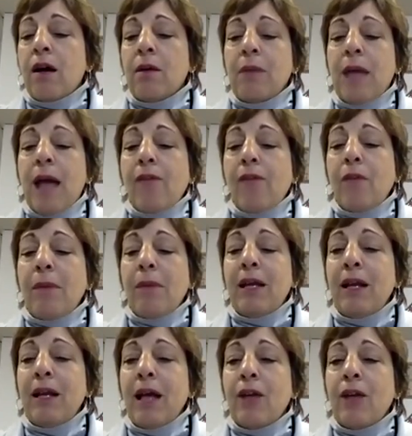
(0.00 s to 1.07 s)

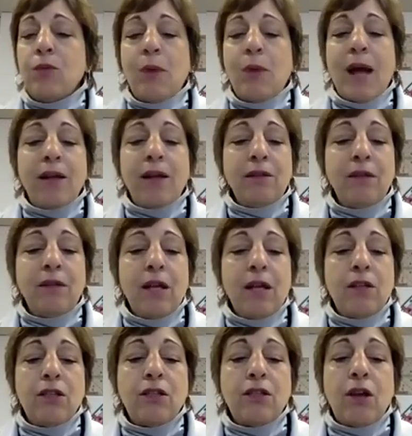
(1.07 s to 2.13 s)
alphabet as well.
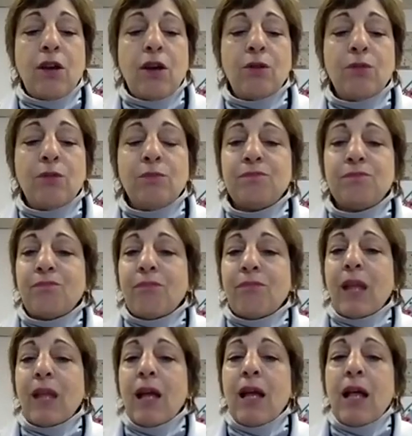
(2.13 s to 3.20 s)
So
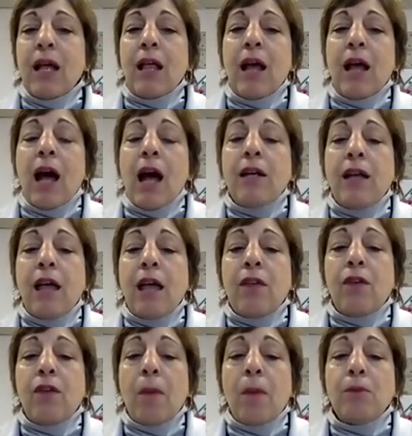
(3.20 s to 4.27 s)

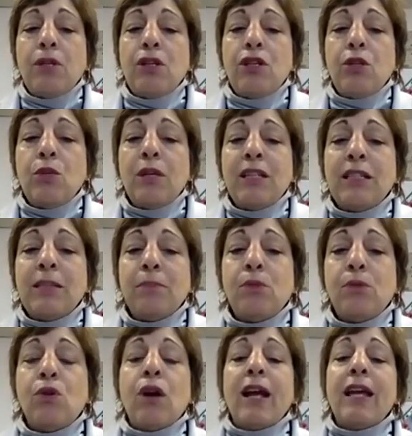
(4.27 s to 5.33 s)
another option to
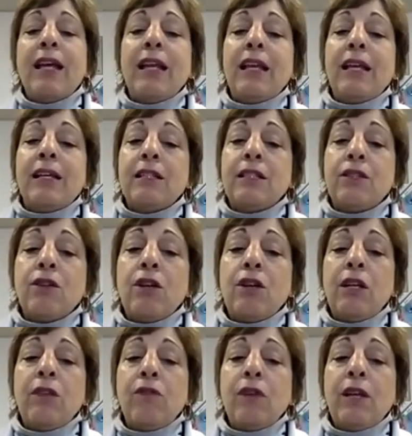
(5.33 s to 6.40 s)
explore, it is
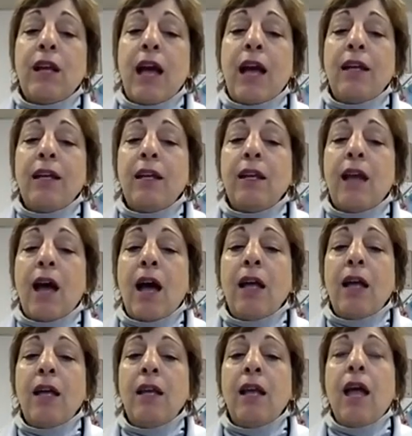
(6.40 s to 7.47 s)

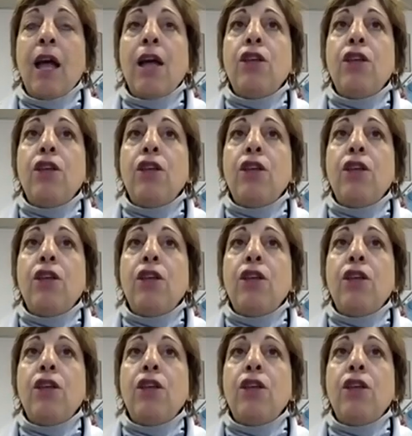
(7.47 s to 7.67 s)
$3.99.